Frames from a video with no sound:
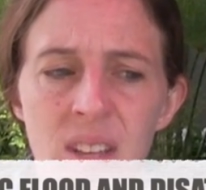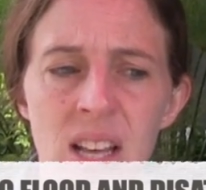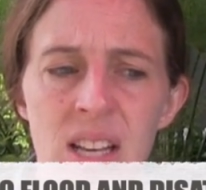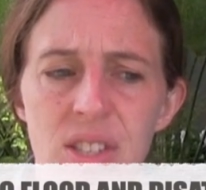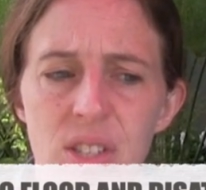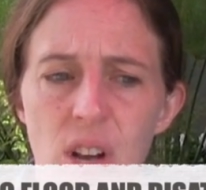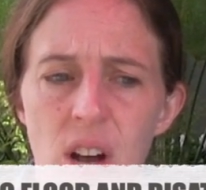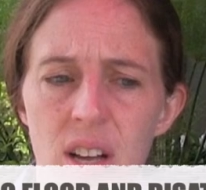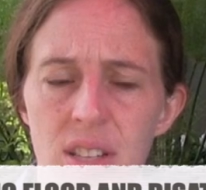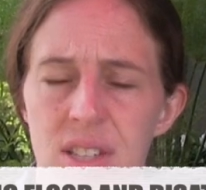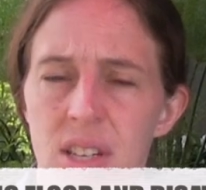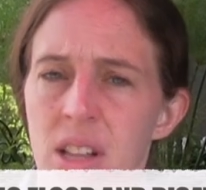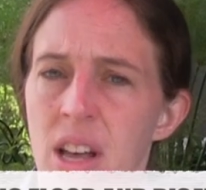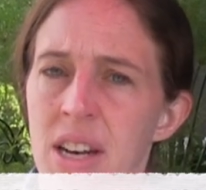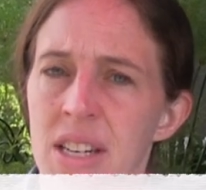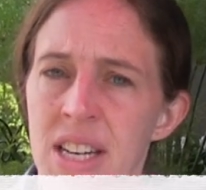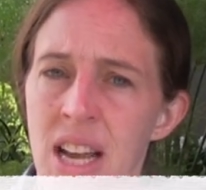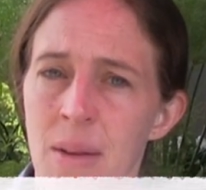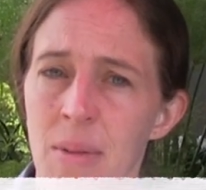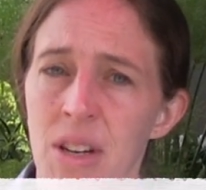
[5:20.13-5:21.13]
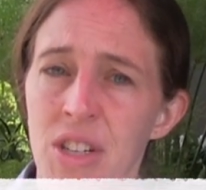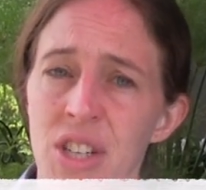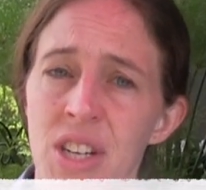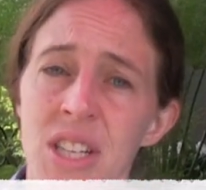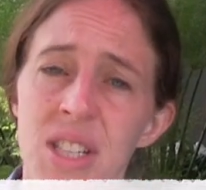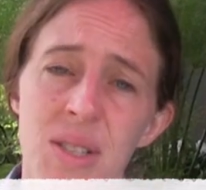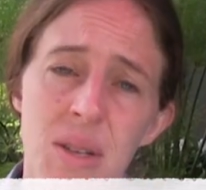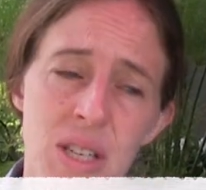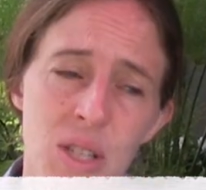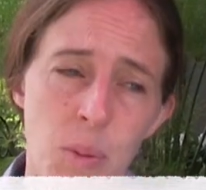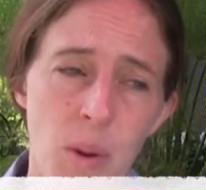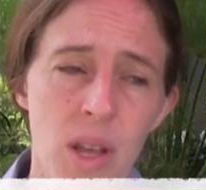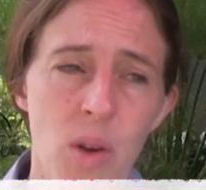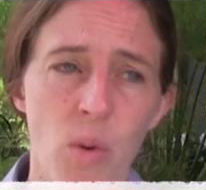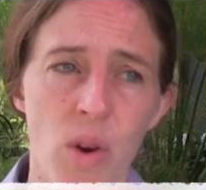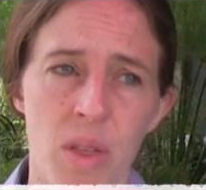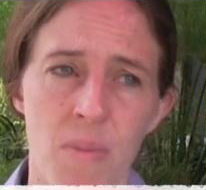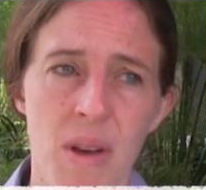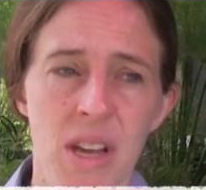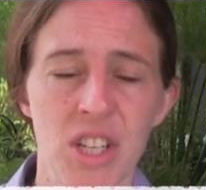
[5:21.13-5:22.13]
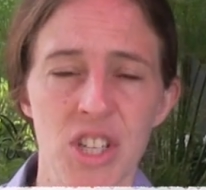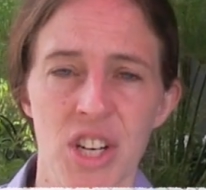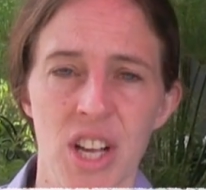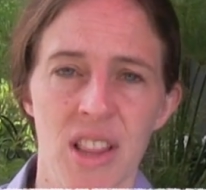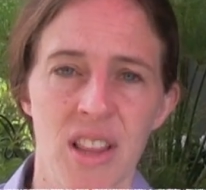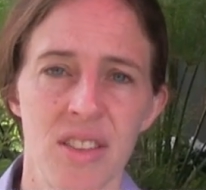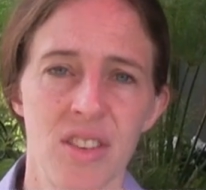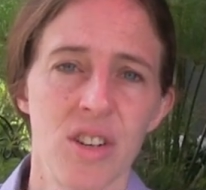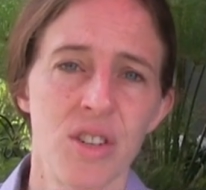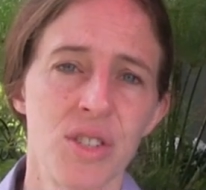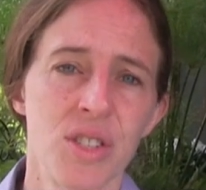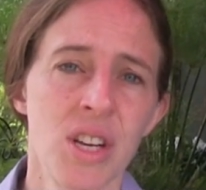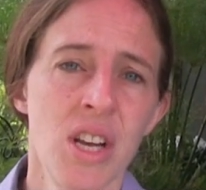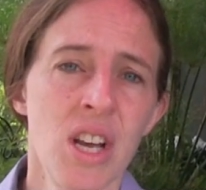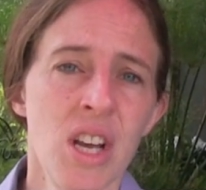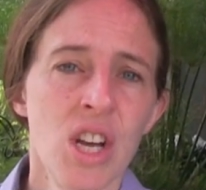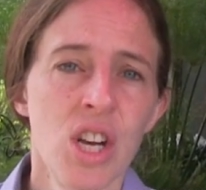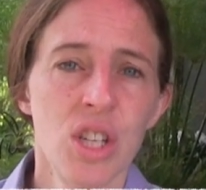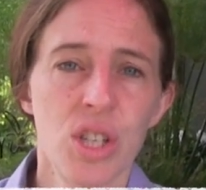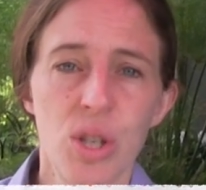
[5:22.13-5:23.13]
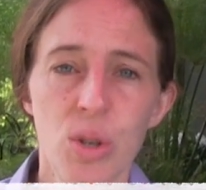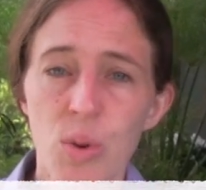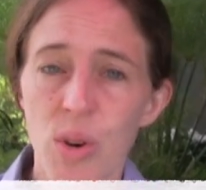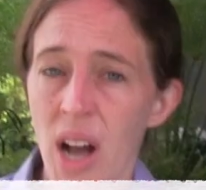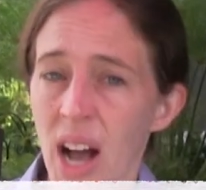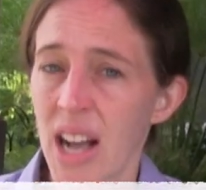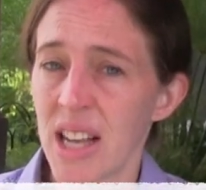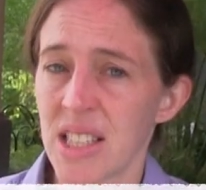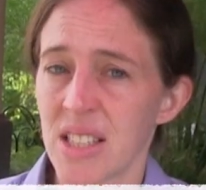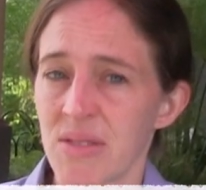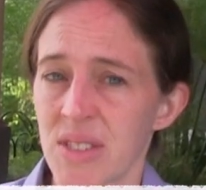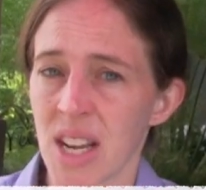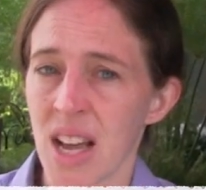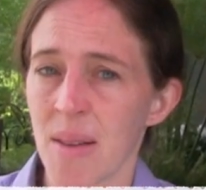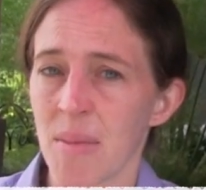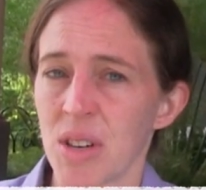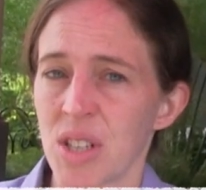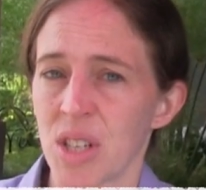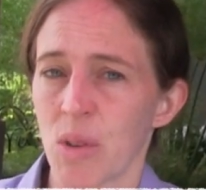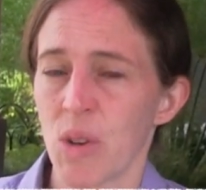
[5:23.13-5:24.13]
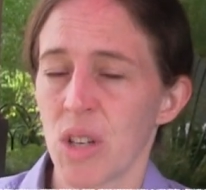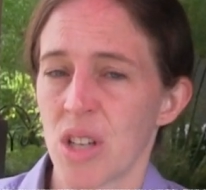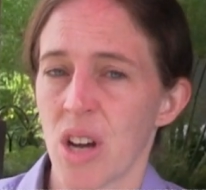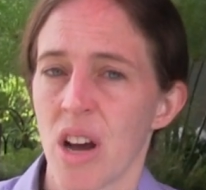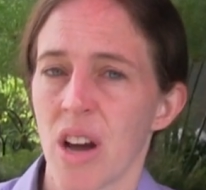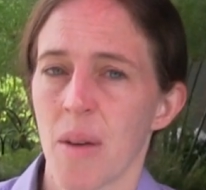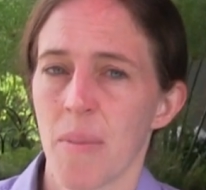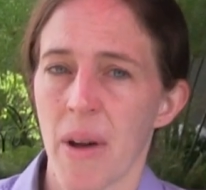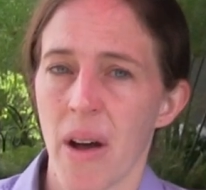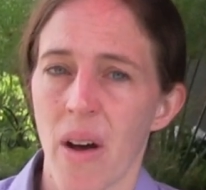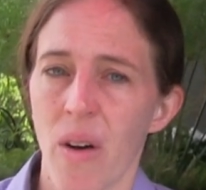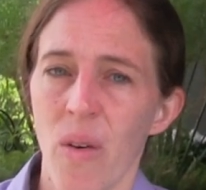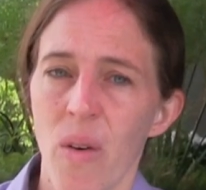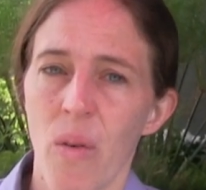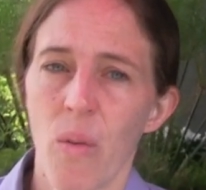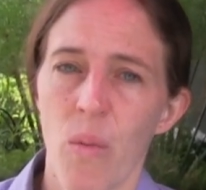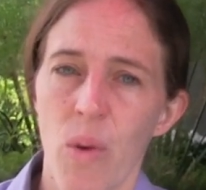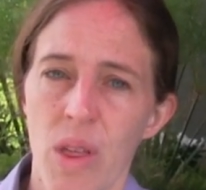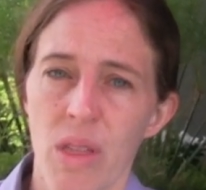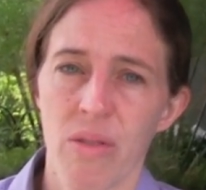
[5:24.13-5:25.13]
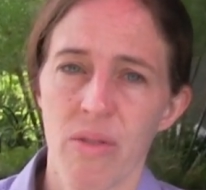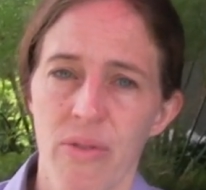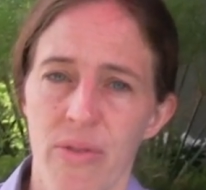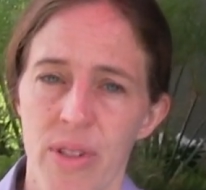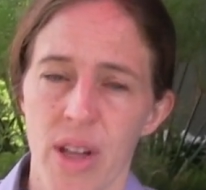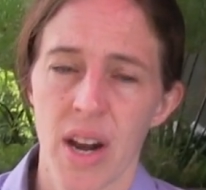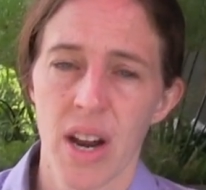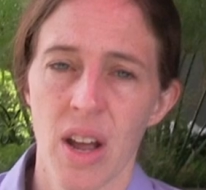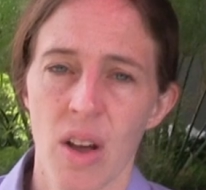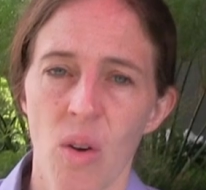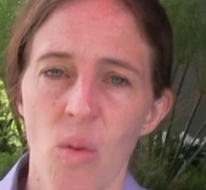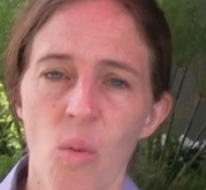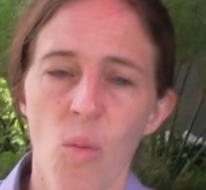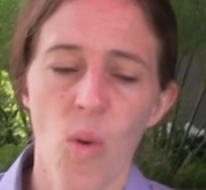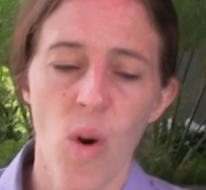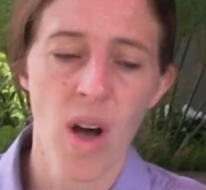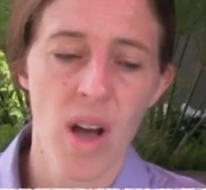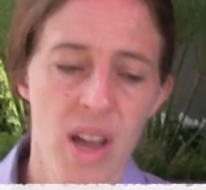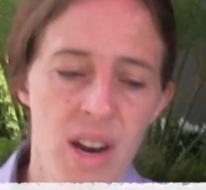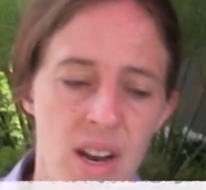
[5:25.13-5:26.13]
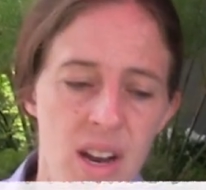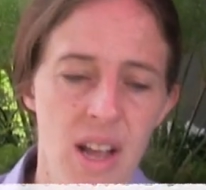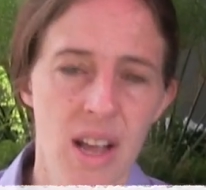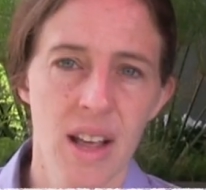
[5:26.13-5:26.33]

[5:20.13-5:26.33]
has caused a lot of damage and it's, it's probably worth mentioning that there's two kinds of damage that we talk about with flooding one yeah,